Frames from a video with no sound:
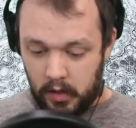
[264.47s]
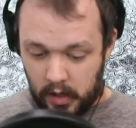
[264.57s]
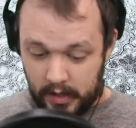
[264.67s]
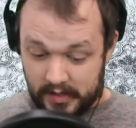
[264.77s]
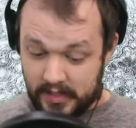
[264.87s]

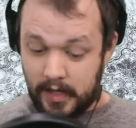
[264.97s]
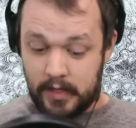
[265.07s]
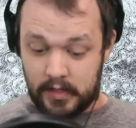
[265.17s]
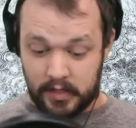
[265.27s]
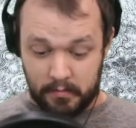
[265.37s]
It
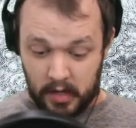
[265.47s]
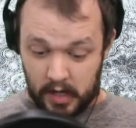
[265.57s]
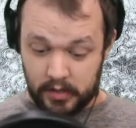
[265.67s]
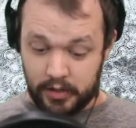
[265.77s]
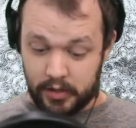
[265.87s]
says the
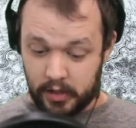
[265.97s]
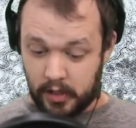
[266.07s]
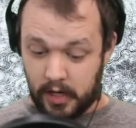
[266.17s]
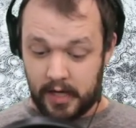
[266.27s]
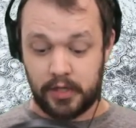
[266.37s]

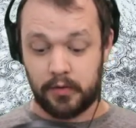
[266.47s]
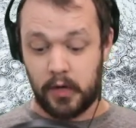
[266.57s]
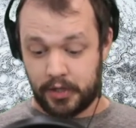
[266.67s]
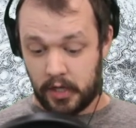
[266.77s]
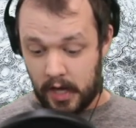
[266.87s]
monster has a
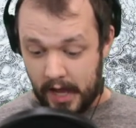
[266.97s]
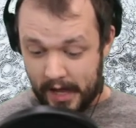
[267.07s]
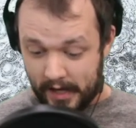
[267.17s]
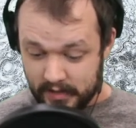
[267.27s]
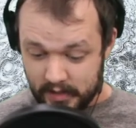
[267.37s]
Russian
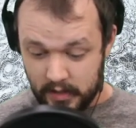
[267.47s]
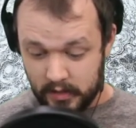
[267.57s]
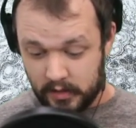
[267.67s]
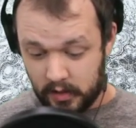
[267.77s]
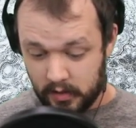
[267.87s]

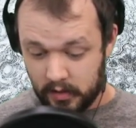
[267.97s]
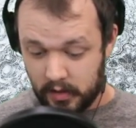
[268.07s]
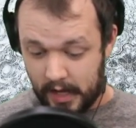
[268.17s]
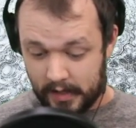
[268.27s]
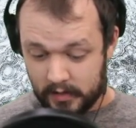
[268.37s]
accent.
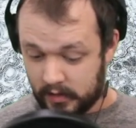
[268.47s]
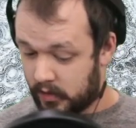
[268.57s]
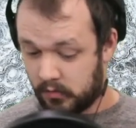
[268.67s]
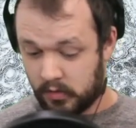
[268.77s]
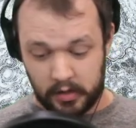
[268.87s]

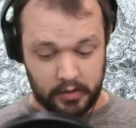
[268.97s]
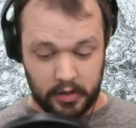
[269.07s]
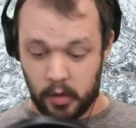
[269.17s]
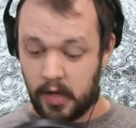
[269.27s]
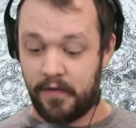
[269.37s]
There's
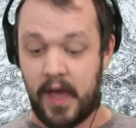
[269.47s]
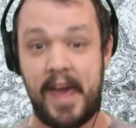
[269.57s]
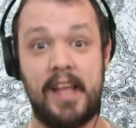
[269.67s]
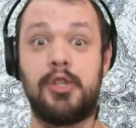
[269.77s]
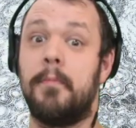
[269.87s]
no ifs,
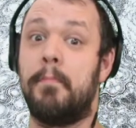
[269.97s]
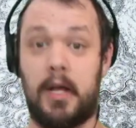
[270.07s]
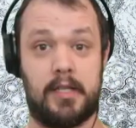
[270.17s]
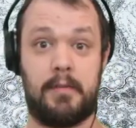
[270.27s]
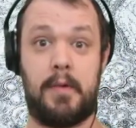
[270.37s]
ands, or
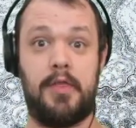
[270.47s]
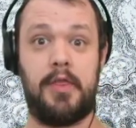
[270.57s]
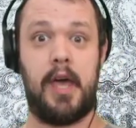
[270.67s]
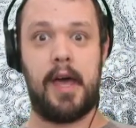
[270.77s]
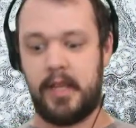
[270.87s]
buts
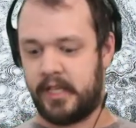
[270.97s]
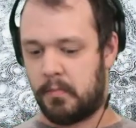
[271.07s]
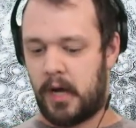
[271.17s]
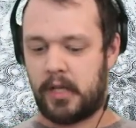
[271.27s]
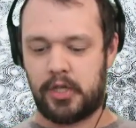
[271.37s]
about that. This
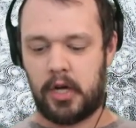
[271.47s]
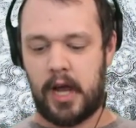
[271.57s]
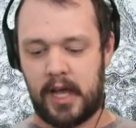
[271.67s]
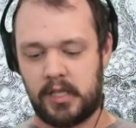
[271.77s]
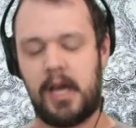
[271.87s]
monster
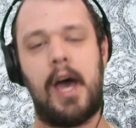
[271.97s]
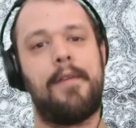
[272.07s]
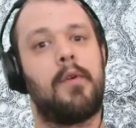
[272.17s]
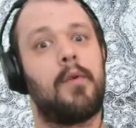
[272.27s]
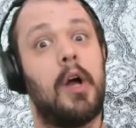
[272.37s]
has to
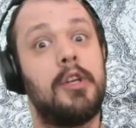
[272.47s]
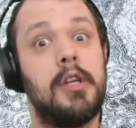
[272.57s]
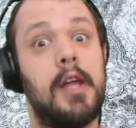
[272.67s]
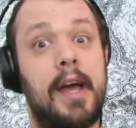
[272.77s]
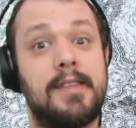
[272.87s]
have a
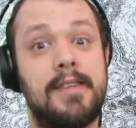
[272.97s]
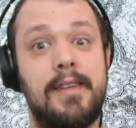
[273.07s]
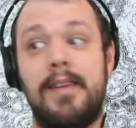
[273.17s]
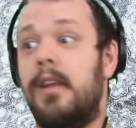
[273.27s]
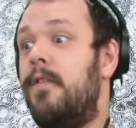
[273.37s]
Russian
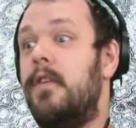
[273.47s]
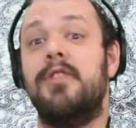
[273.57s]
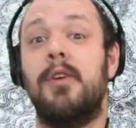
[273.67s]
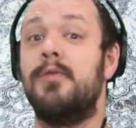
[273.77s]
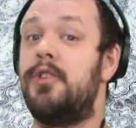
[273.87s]
accent, and if you
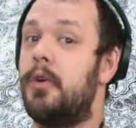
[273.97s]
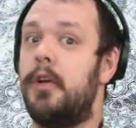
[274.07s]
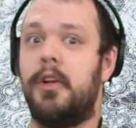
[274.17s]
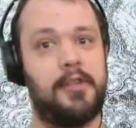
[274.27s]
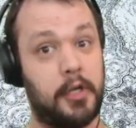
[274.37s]
don't do
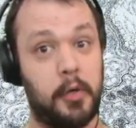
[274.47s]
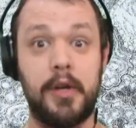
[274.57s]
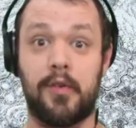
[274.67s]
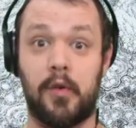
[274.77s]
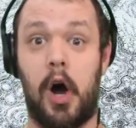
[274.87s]
it, you're
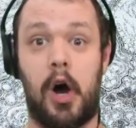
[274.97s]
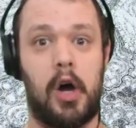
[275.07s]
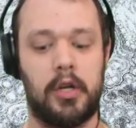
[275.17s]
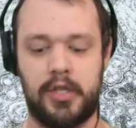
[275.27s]
doing it wrong.